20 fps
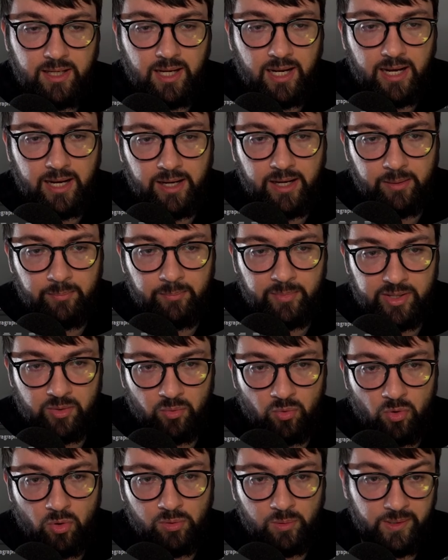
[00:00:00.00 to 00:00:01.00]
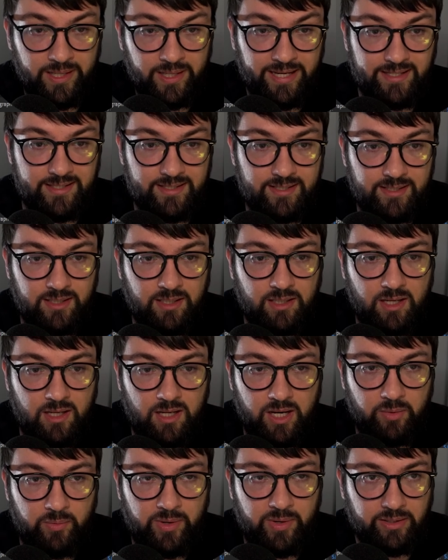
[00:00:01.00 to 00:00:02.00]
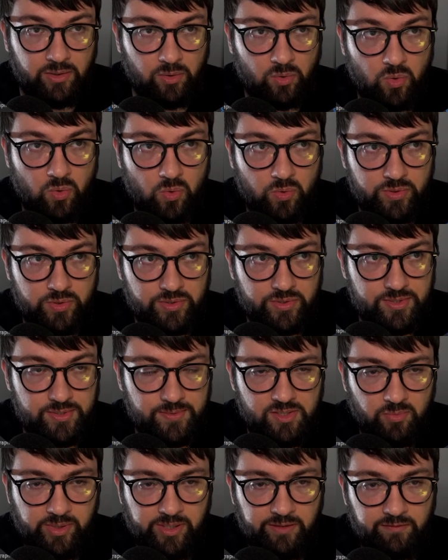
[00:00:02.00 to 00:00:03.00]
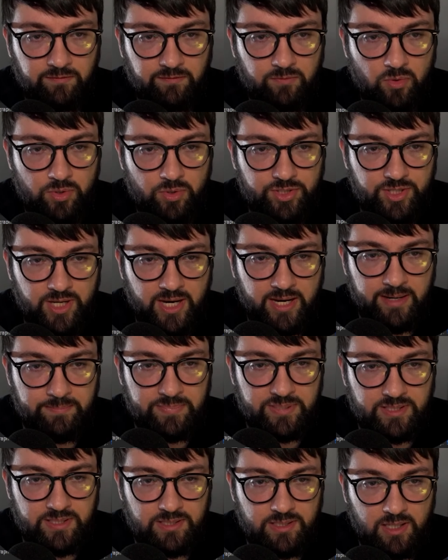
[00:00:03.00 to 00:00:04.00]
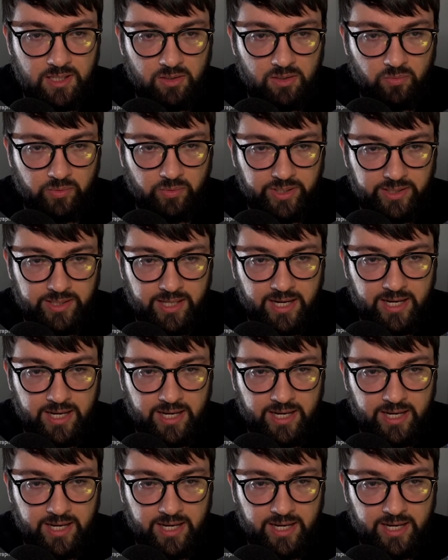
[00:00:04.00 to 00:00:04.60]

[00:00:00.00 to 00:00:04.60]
And they're all linked around the corners. We need 4 shapes. We need that